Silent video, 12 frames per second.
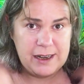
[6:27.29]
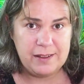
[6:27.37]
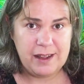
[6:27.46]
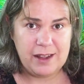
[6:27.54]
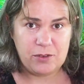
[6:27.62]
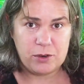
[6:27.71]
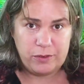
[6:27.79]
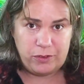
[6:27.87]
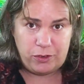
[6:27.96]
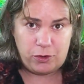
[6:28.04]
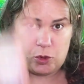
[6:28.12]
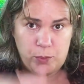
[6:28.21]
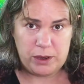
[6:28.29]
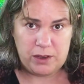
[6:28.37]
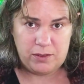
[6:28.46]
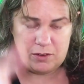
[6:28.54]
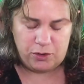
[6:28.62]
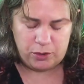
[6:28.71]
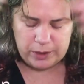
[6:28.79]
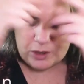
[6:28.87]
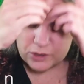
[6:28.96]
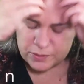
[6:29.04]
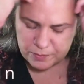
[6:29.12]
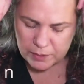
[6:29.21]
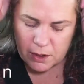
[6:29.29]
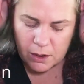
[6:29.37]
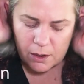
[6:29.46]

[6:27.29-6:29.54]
in that sort of scoopy situation,